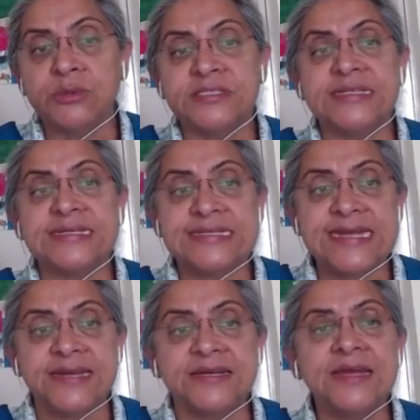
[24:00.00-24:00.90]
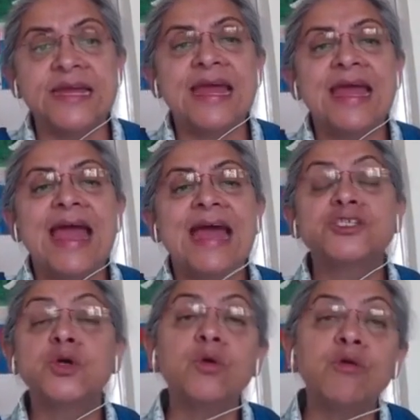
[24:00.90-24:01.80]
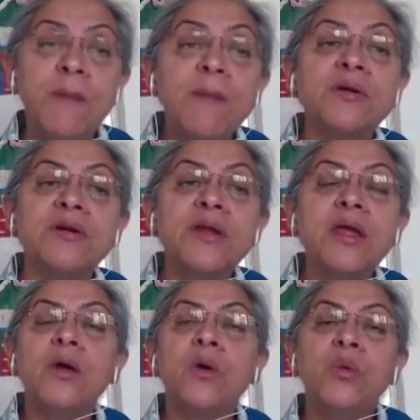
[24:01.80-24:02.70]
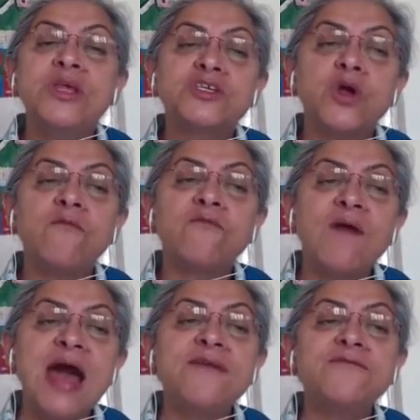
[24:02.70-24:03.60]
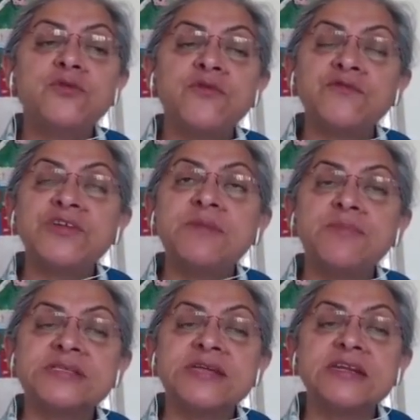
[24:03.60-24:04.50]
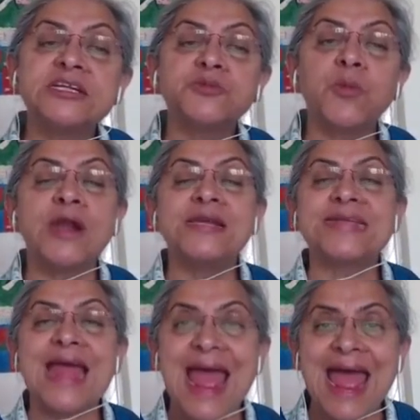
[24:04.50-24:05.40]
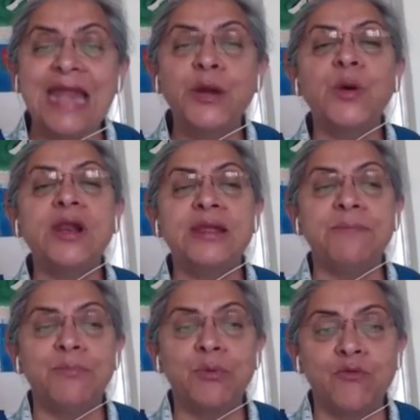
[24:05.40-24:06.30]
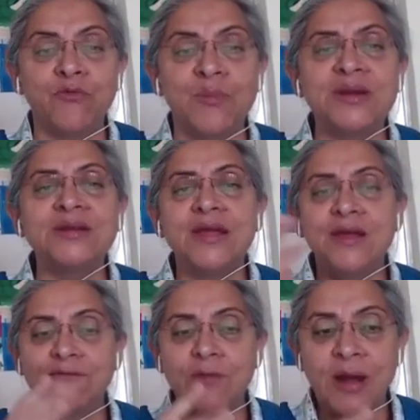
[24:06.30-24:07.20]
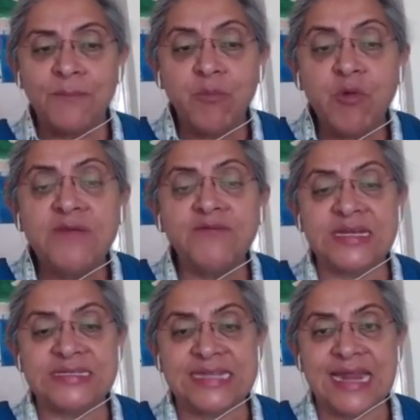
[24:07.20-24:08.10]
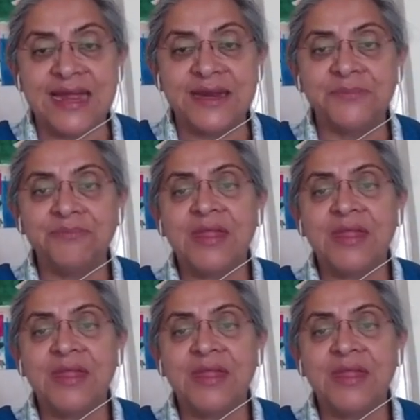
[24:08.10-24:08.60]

schools in the state. And so remember, we saw 5 to 15 percentage points annual improvement from our previous slide.